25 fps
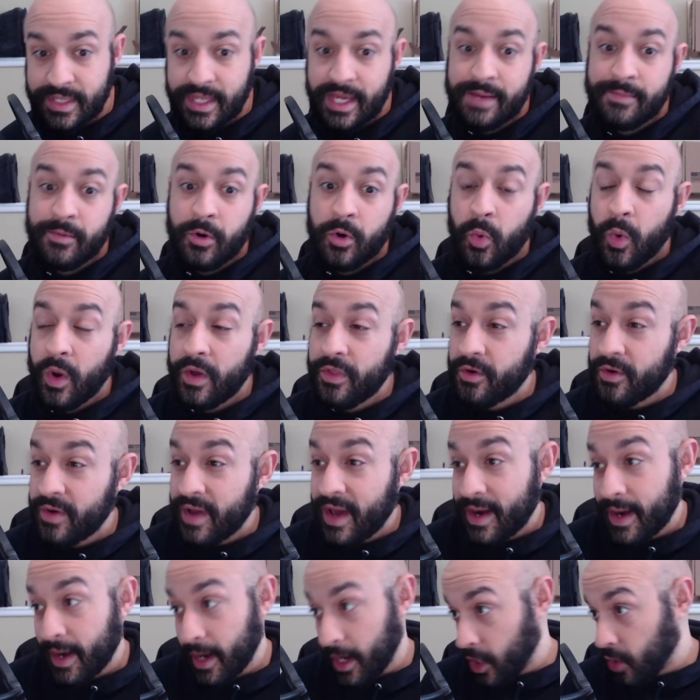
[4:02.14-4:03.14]
to them or whether or
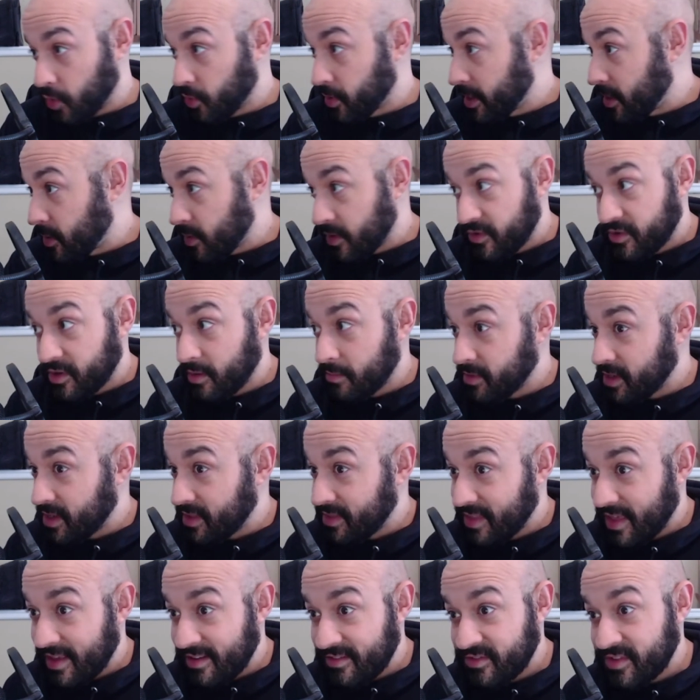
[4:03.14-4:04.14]
not I agree with
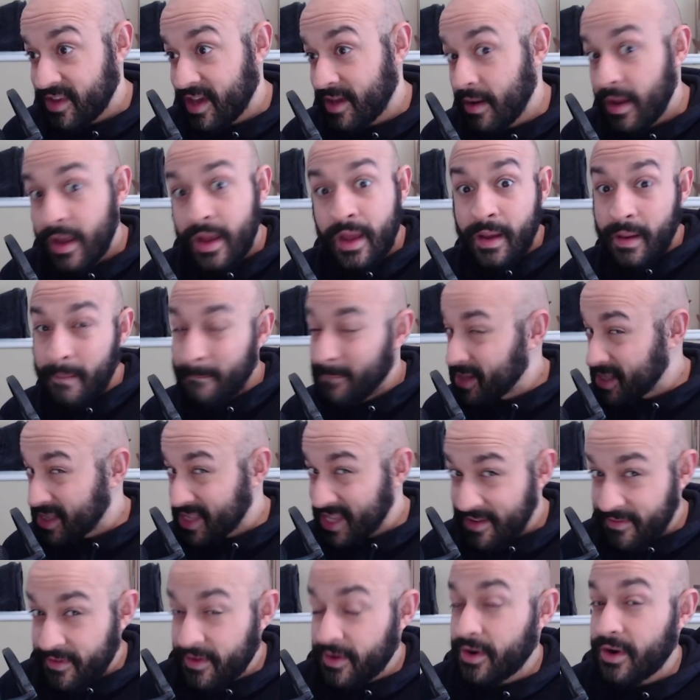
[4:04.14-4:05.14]
something that they said.
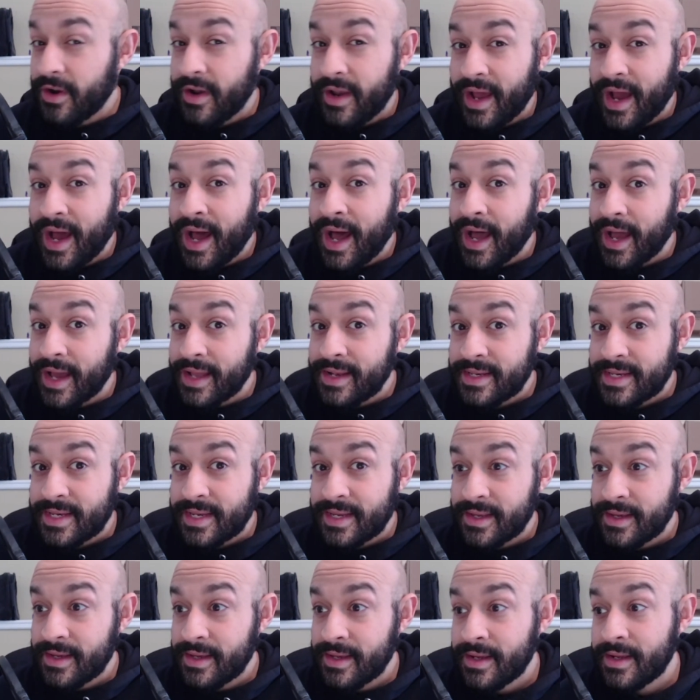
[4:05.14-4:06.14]
Believe it or
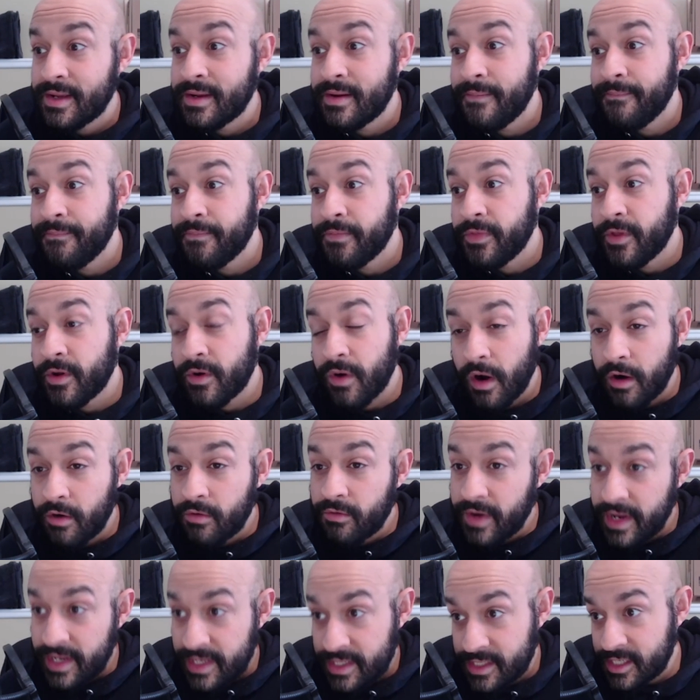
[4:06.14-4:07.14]
not, there are
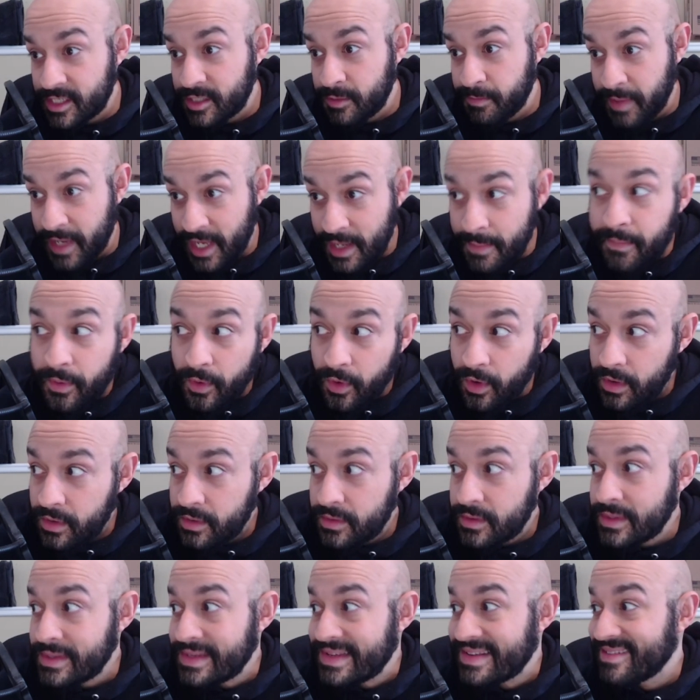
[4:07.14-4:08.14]
racist
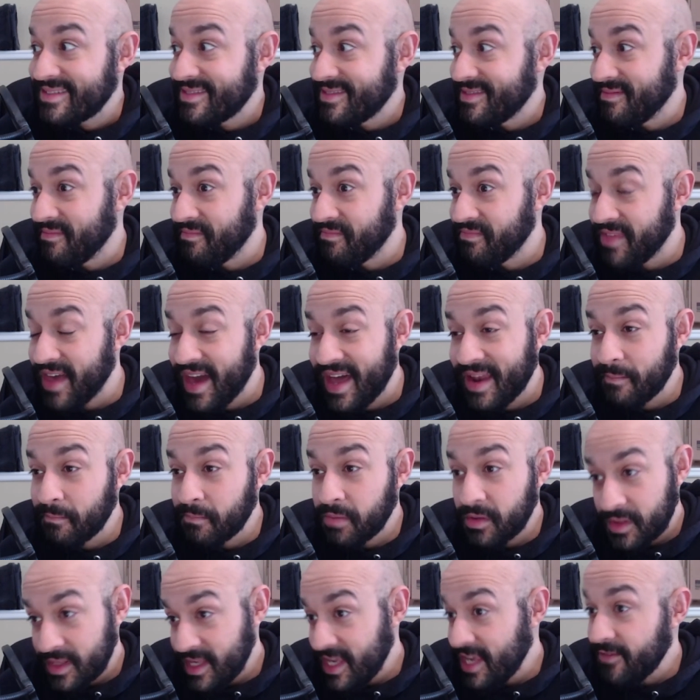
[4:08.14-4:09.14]
people
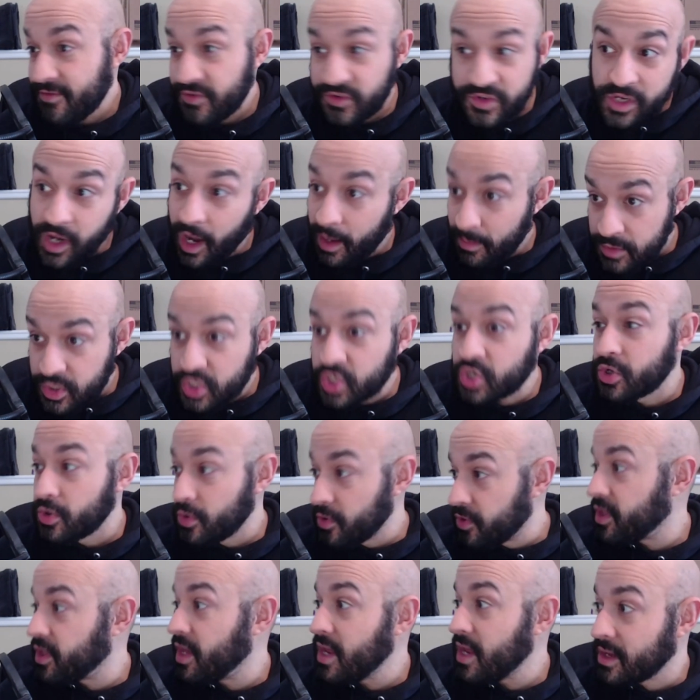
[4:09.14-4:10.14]
that believe some
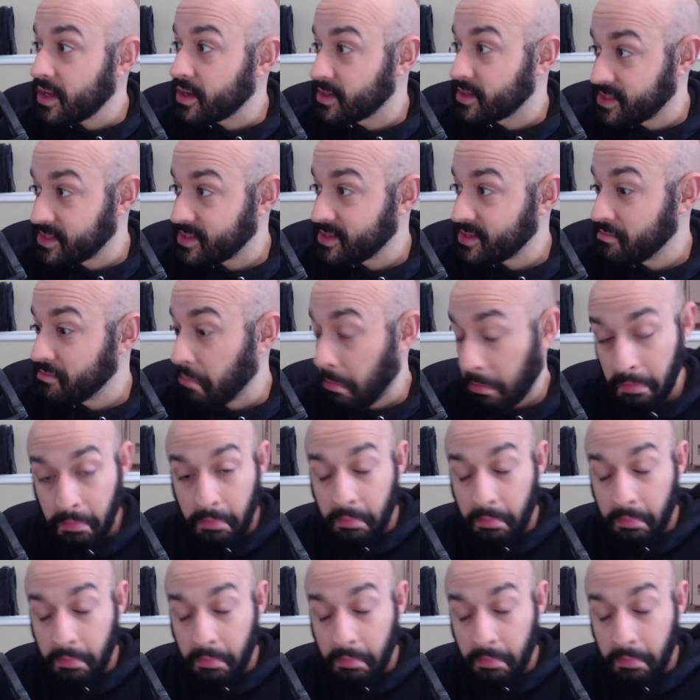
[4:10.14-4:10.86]
true things.